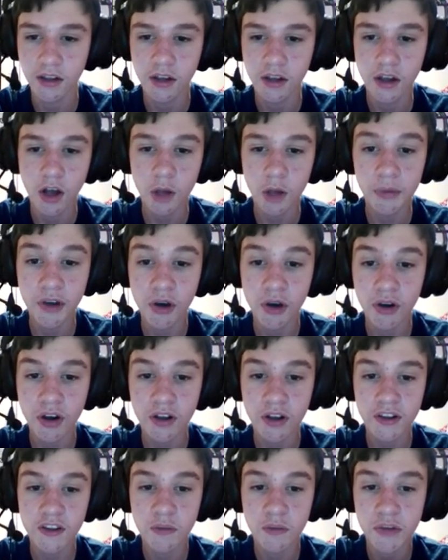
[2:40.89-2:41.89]
I'll be going on
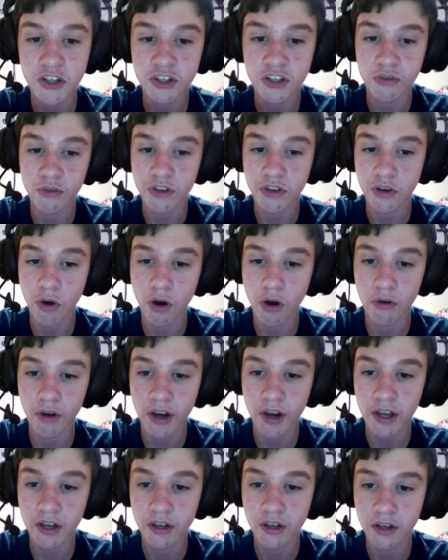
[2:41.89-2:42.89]
this mission with you,
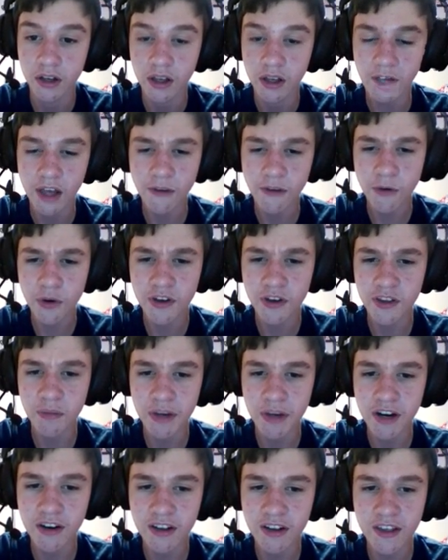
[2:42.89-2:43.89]
alright? Of course, the
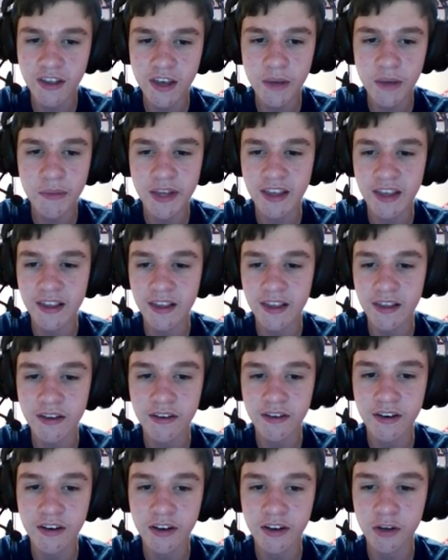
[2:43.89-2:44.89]
bigger the team, the easier
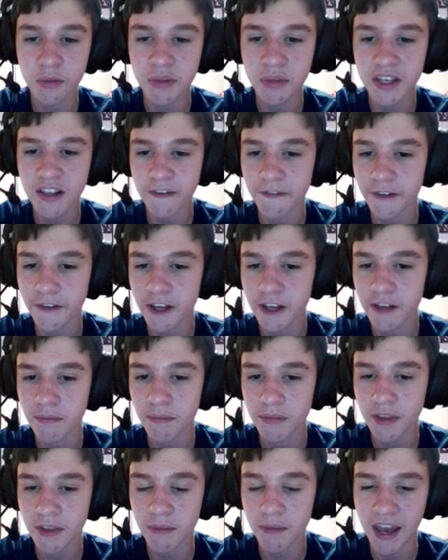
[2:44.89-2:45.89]
it'll be to fight
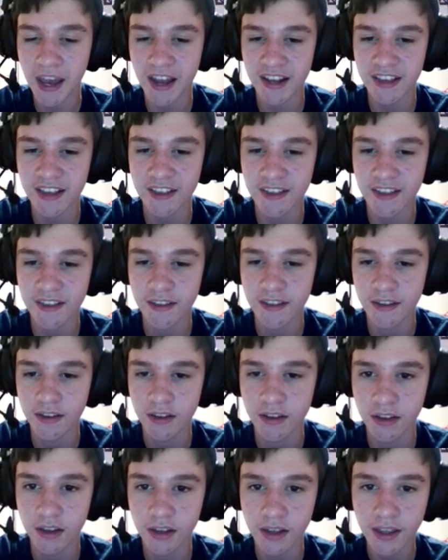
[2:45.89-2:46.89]
the baddies.
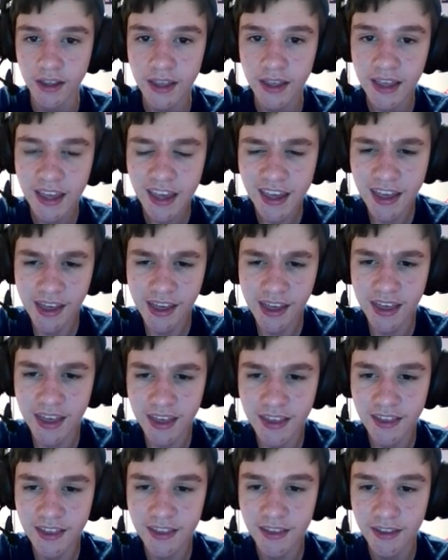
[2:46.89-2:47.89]
Hey
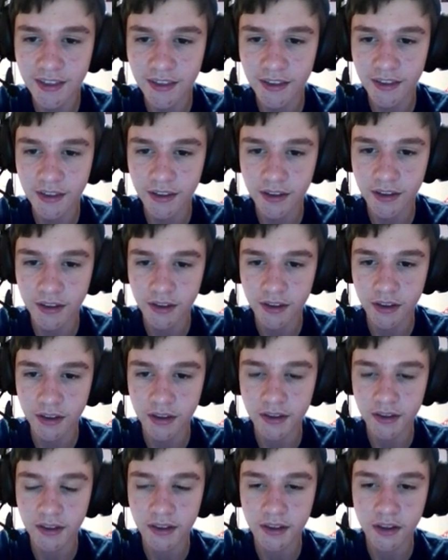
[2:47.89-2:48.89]
guys.
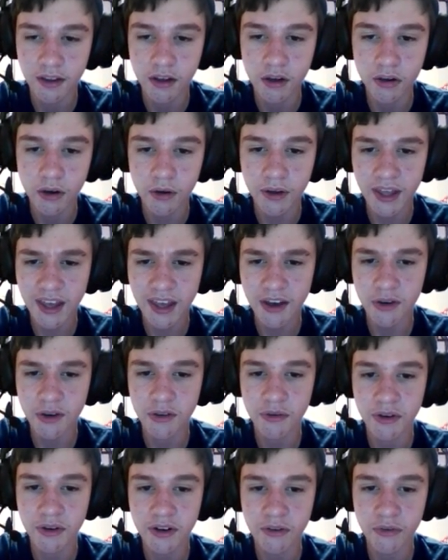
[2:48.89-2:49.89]
Oh hey, I was
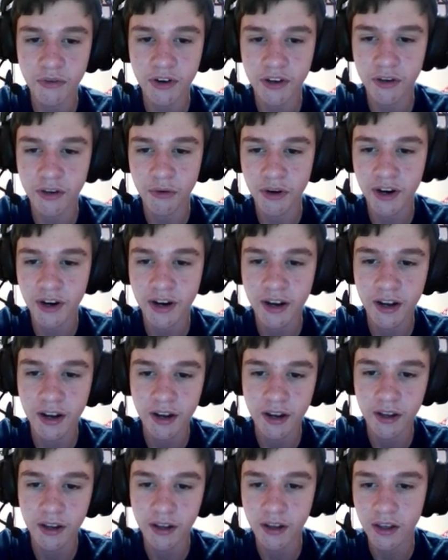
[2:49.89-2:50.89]
wondering where you were.
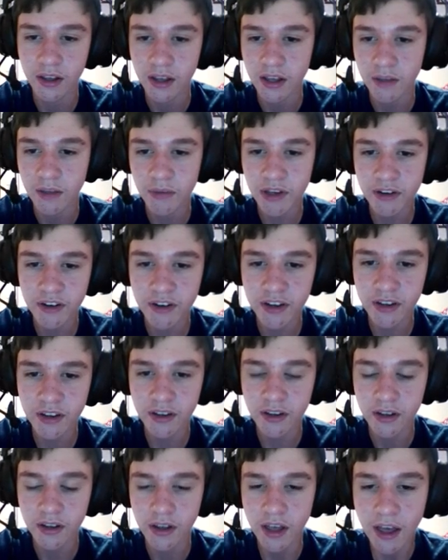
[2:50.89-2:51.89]
Me and Chris
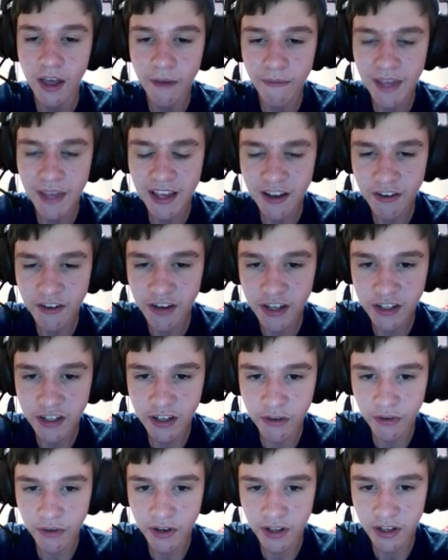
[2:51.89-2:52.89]
Me and
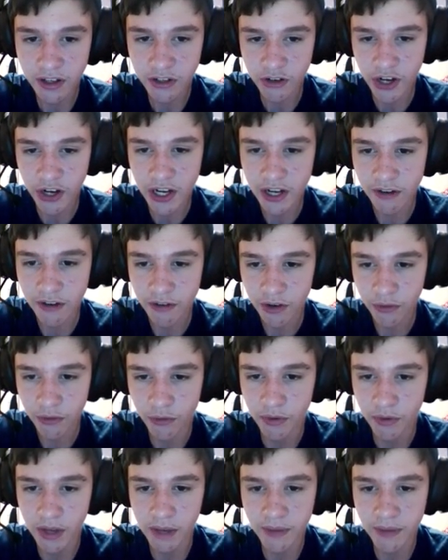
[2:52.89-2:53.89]
Christian were in the training room.
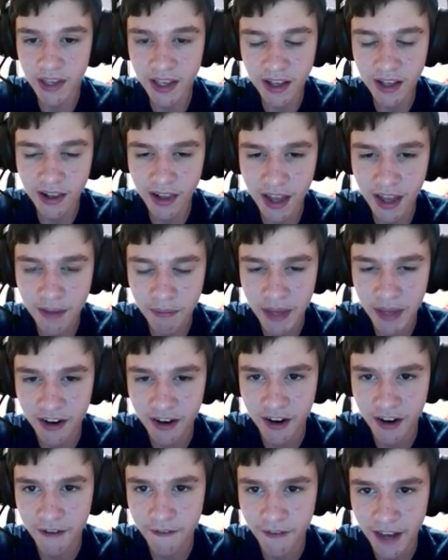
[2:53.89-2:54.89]
I'm getting a lot better
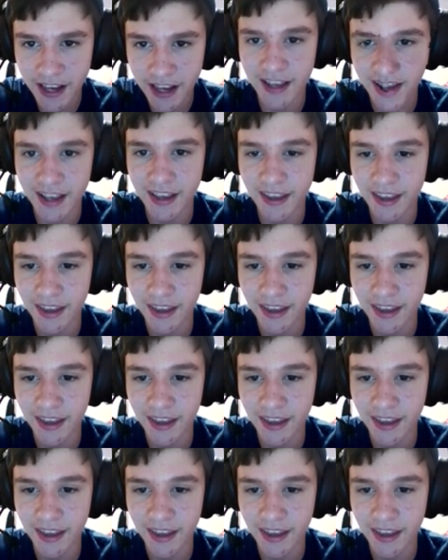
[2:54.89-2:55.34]
at fighting.